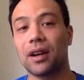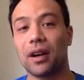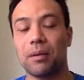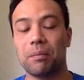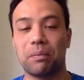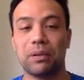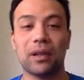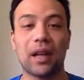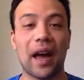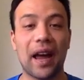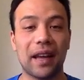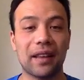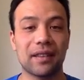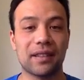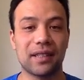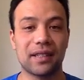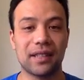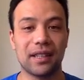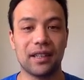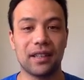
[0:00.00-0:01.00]
playing the
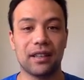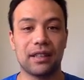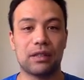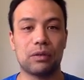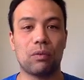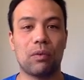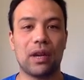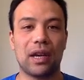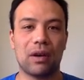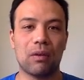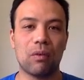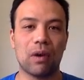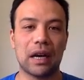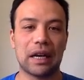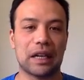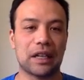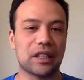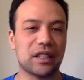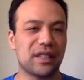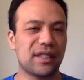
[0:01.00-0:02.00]
Steelers week 1.
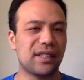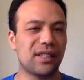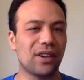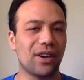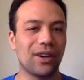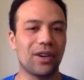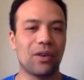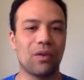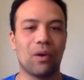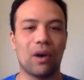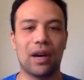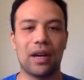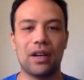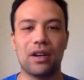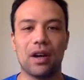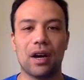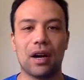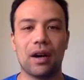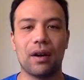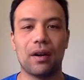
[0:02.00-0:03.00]
I just don't quite
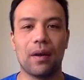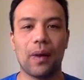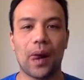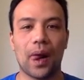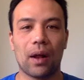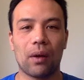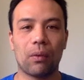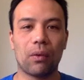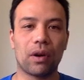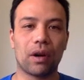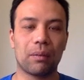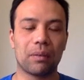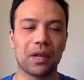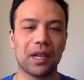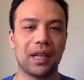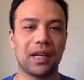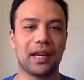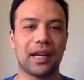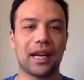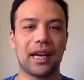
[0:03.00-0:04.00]
know what I'm
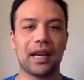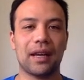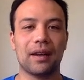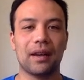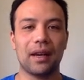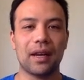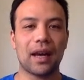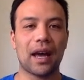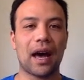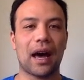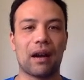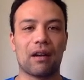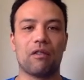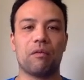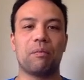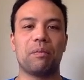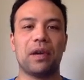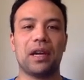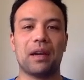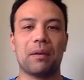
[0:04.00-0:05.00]
going to get out
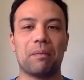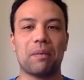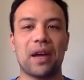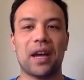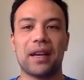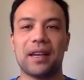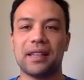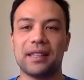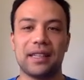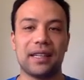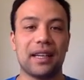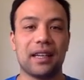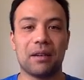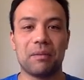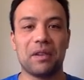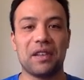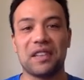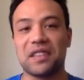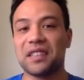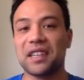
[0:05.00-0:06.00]
of Big Ben. Is he going to
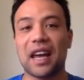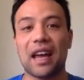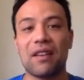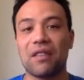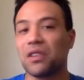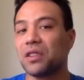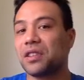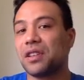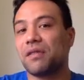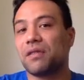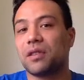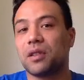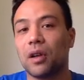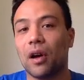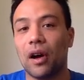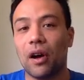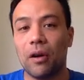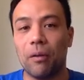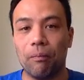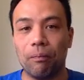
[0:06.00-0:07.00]
be the same? Because if
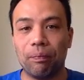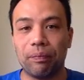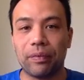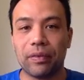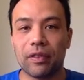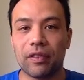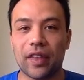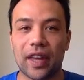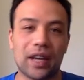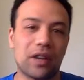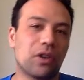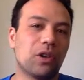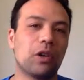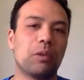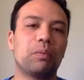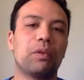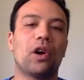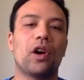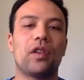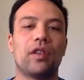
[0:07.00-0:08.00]
so, they could
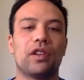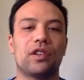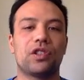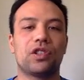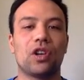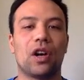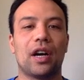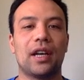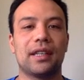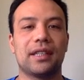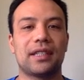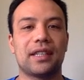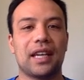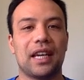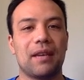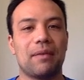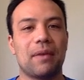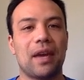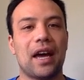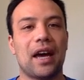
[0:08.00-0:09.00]
blow this Giants
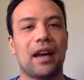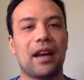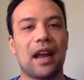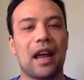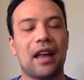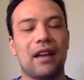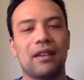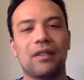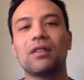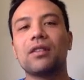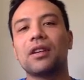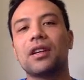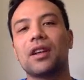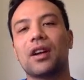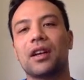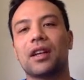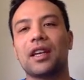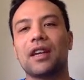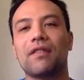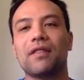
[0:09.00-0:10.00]
team out. And,
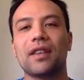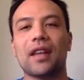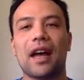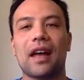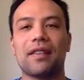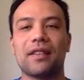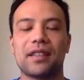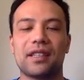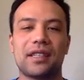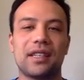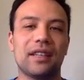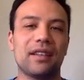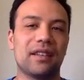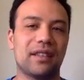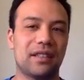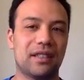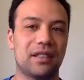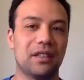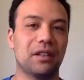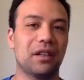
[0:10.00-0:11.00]
given that the Steelers
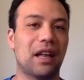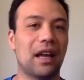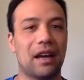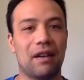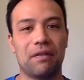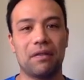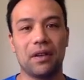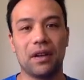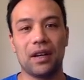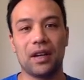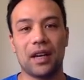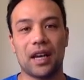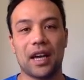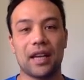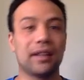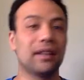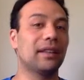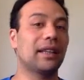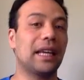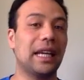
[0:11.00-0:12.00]
still have
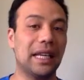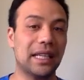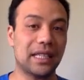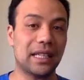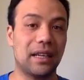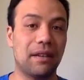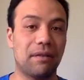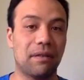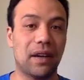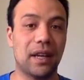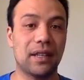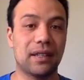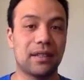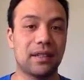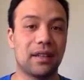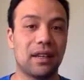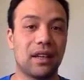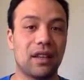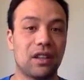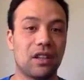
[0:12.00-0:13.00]
an elite
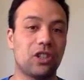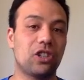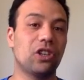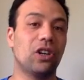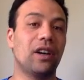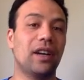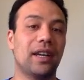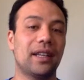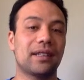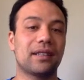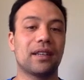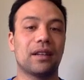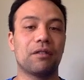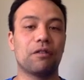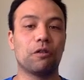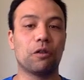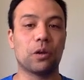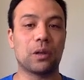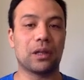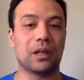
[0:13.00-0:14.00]
defense, the Giants,
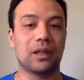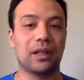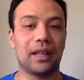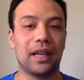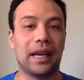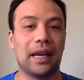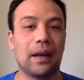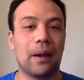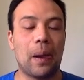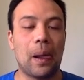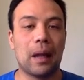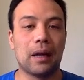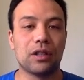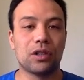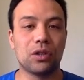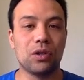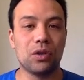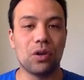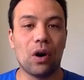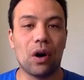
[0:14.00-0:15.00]
unfortunately,
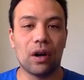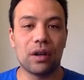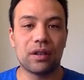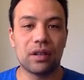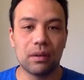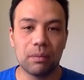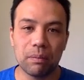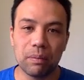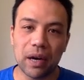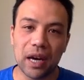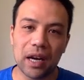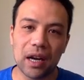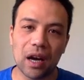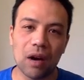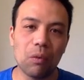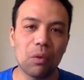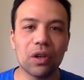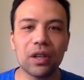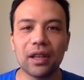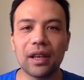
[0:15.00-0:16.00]
do not. But I
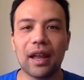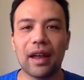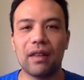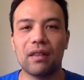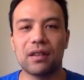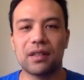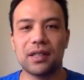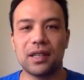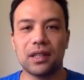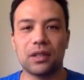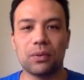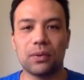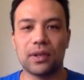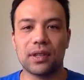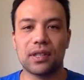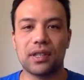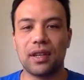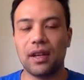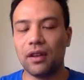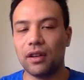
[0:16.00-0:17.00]
wouldn't lay the 6 with the
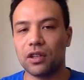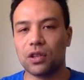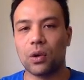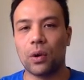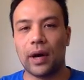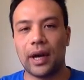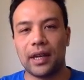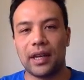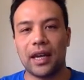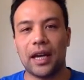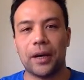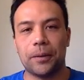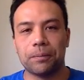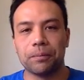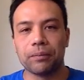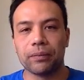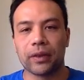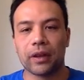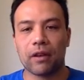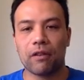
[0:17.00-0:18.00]
Steelers quite yet.
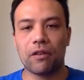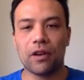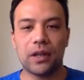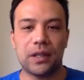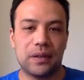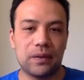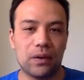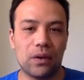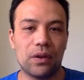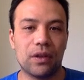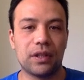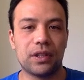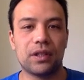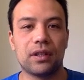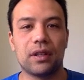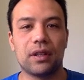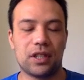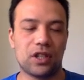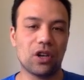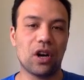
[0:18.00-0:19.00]
First of all,
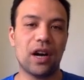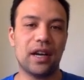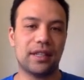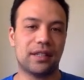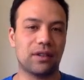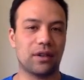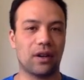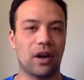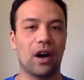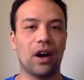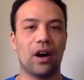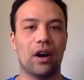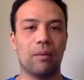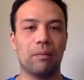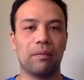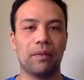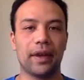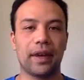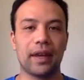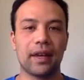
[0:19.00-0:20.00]
the Giants are at home.
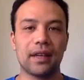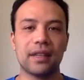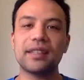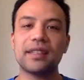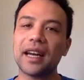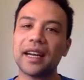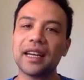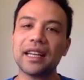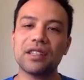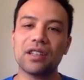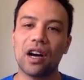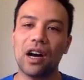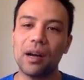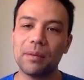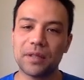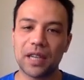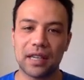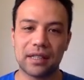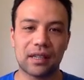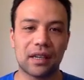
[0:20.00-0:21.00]
Danny
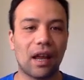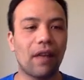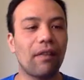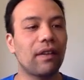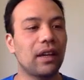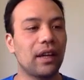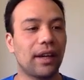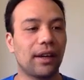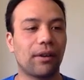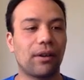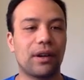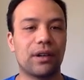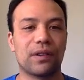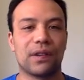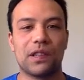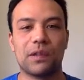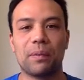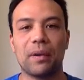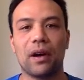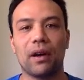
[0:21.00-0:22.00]
Dimes has another year under
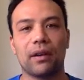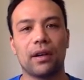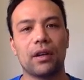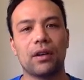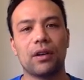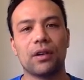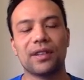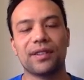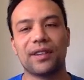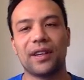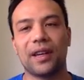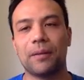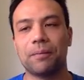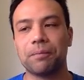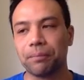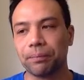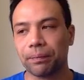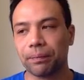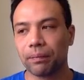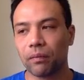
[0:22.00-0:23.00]
his belt. And honestly,
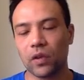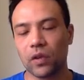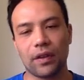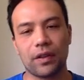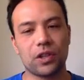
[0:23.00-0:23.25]
the